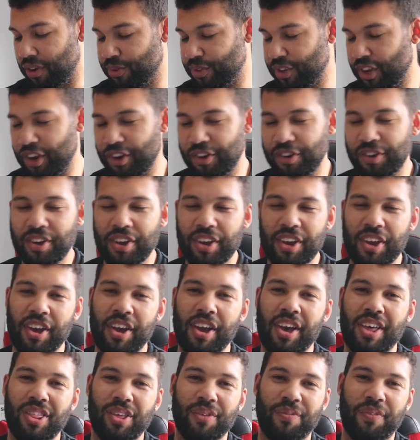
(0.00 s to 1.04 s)
So
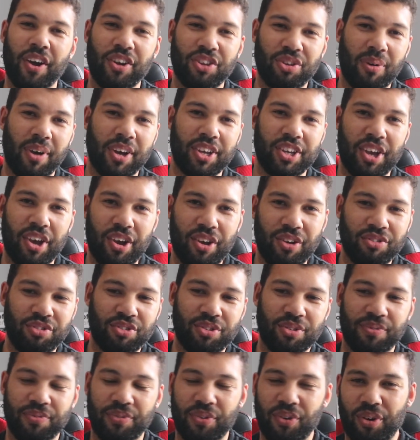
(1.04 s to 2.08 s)
the photo I used
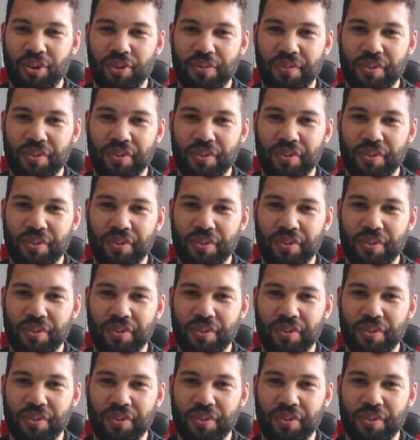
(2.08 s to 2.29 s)
for,